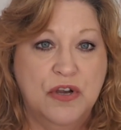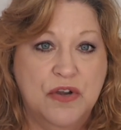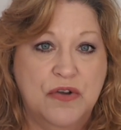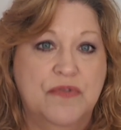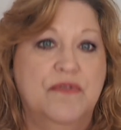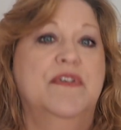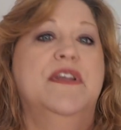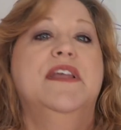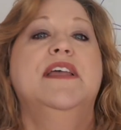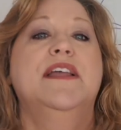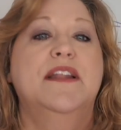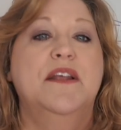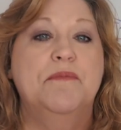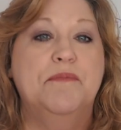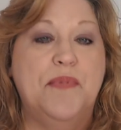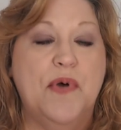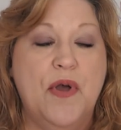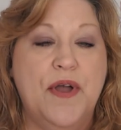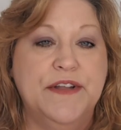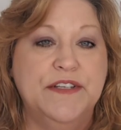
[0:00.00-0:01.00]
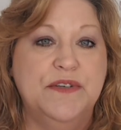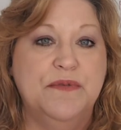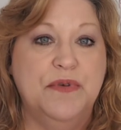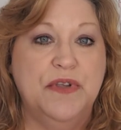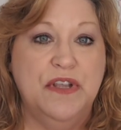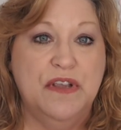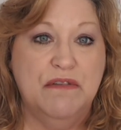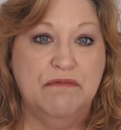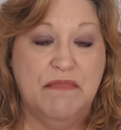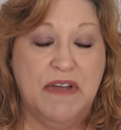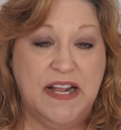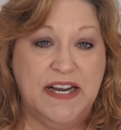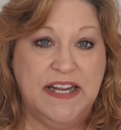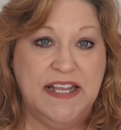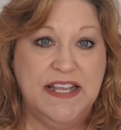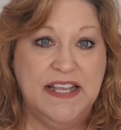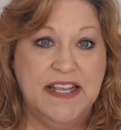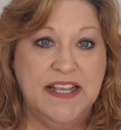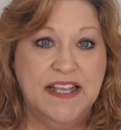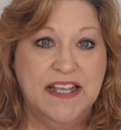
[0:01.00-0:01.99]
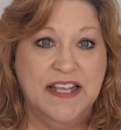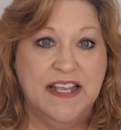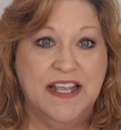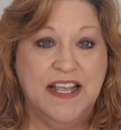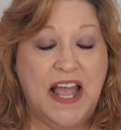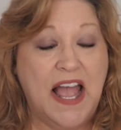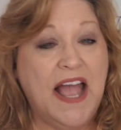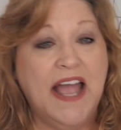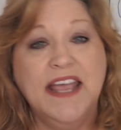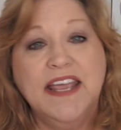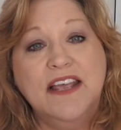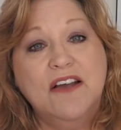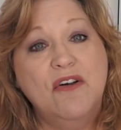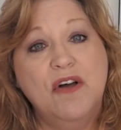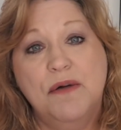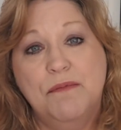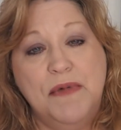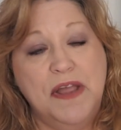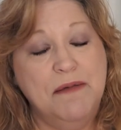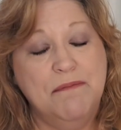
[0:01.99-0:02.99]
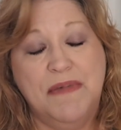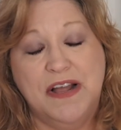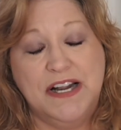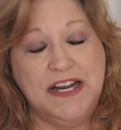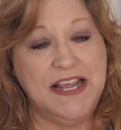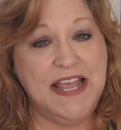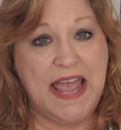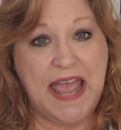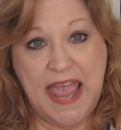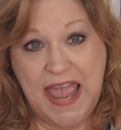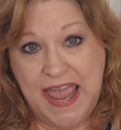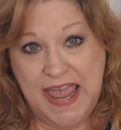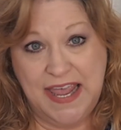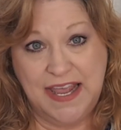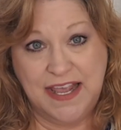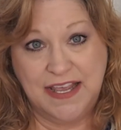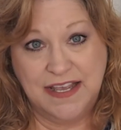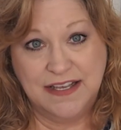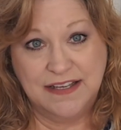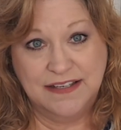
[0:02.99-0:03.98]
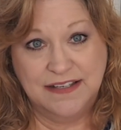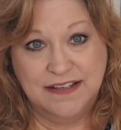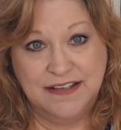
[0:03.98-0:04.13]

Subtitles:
Create a bond with your money. I call my money Hank.